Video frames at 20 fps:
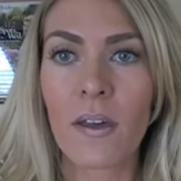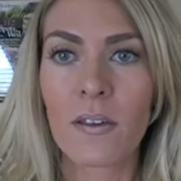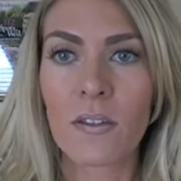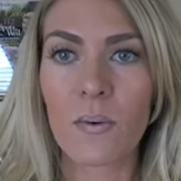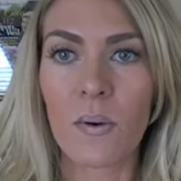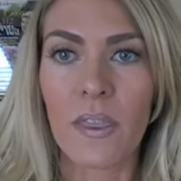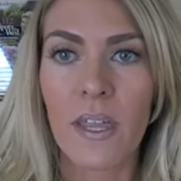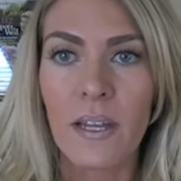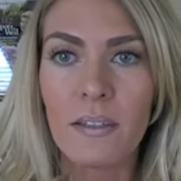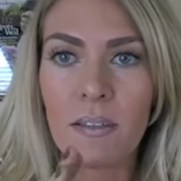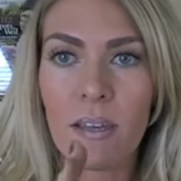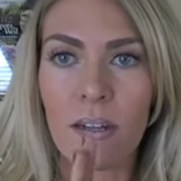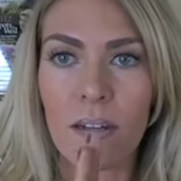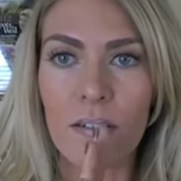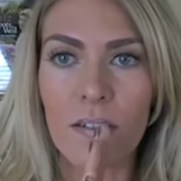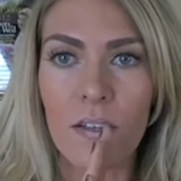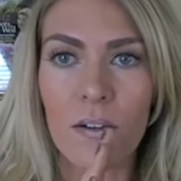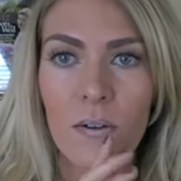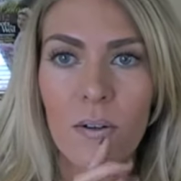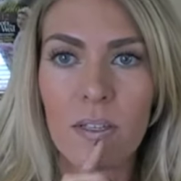So what that's going
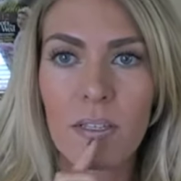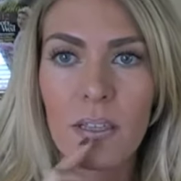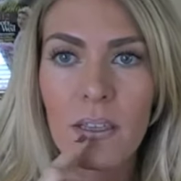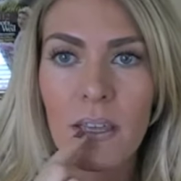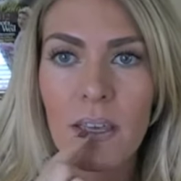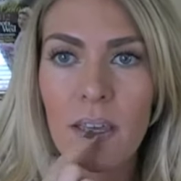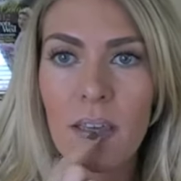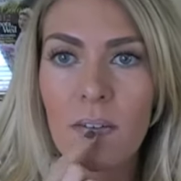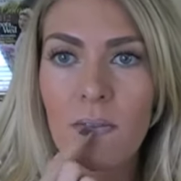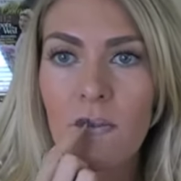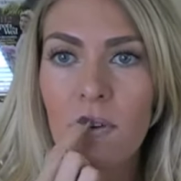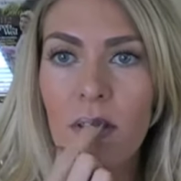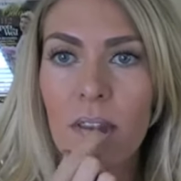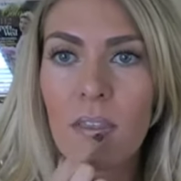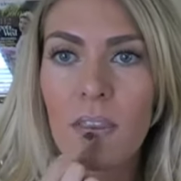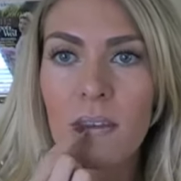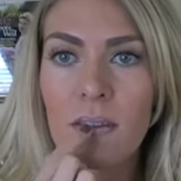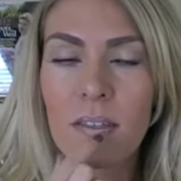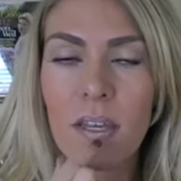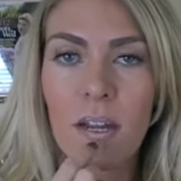to do is leave
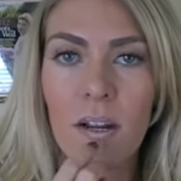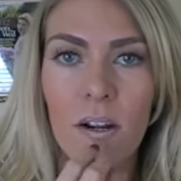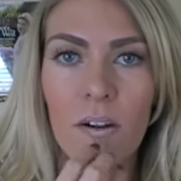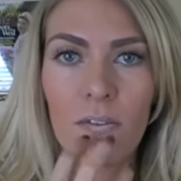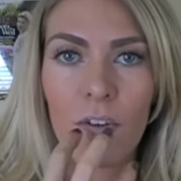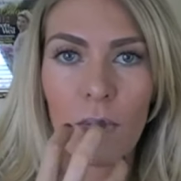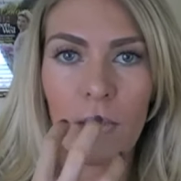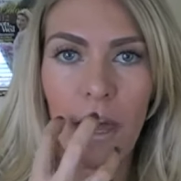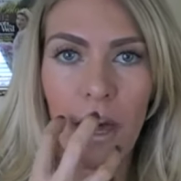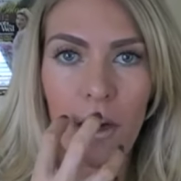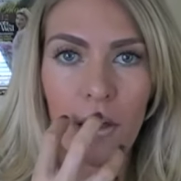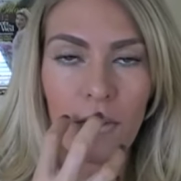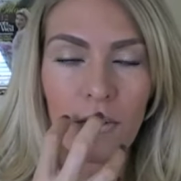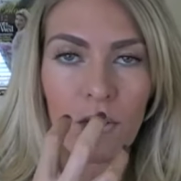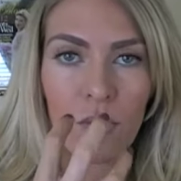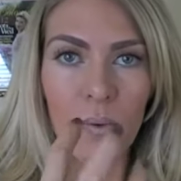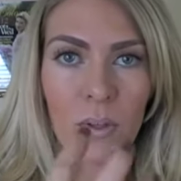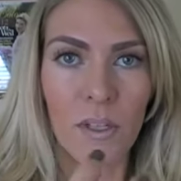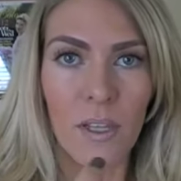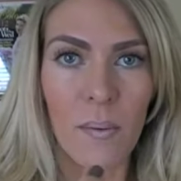the center of your mouth
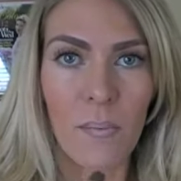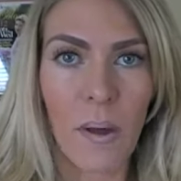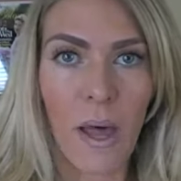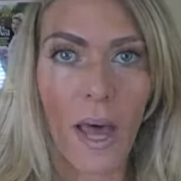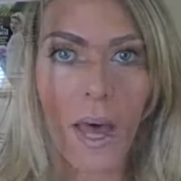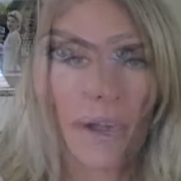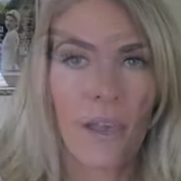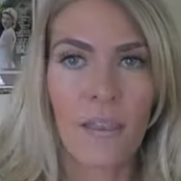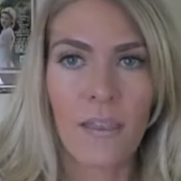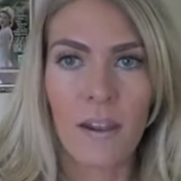to really pop.